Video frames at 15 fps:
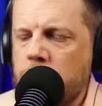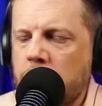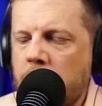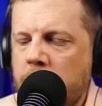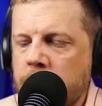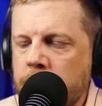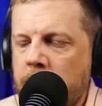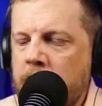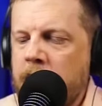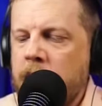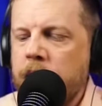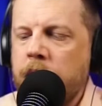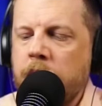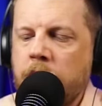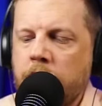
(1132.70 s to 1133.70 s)
realize
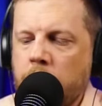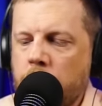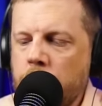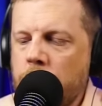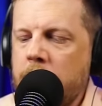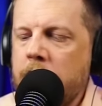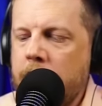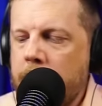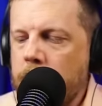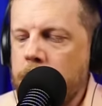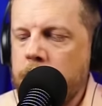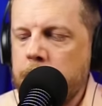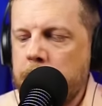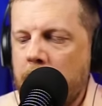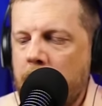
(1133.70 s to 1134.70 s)
that in the great
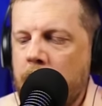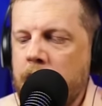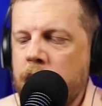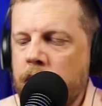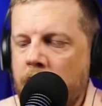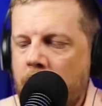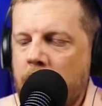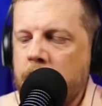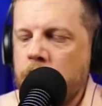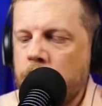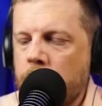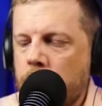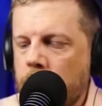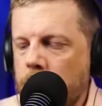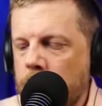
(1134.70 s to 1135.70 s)
area behind the
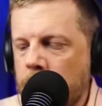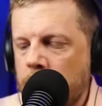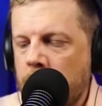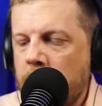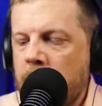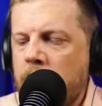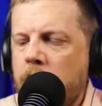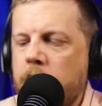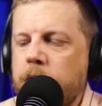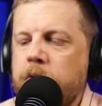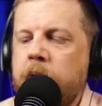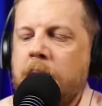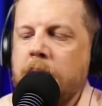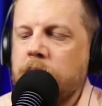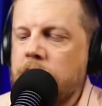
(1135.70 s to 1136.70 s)
Iron Curtain, a
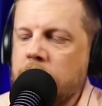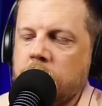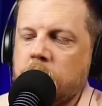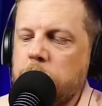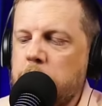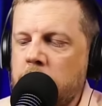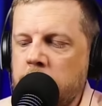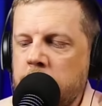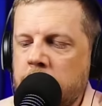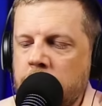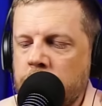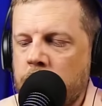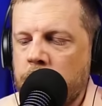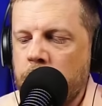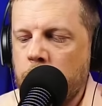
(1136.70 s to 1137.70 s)
vast experiment
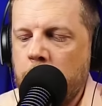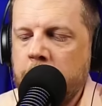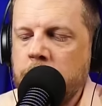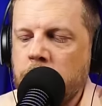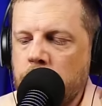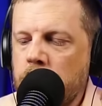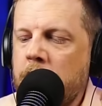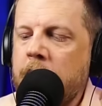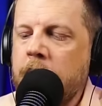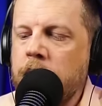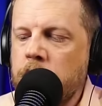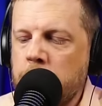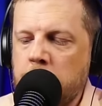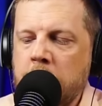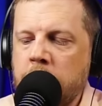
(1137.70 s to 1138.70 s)
is underway to
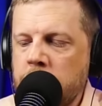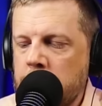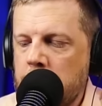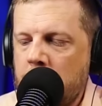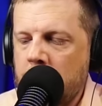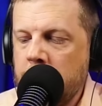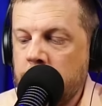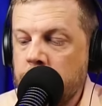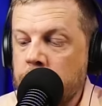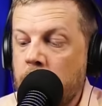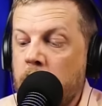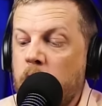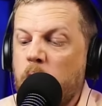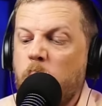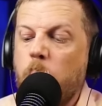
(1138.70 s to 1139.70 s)
change men's minds,
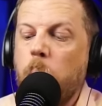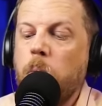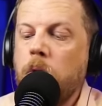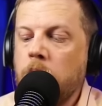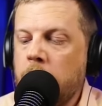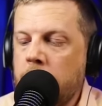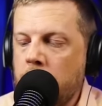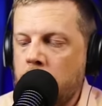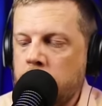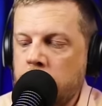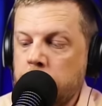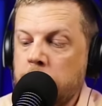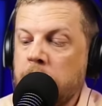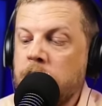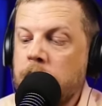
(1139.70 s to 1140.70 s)
working on
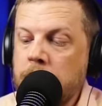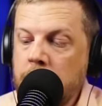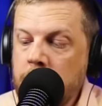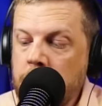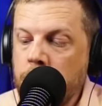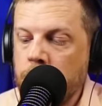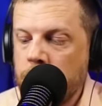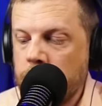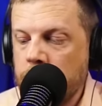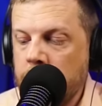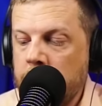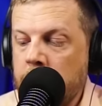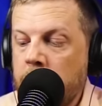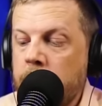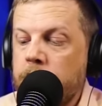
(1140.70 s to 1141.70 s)
them
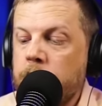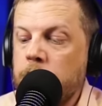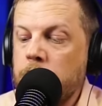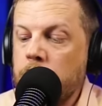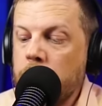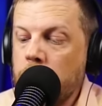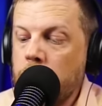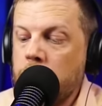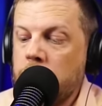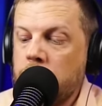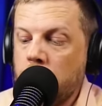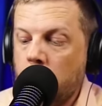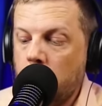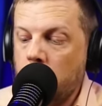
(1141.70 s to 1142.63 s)
continuously from youth to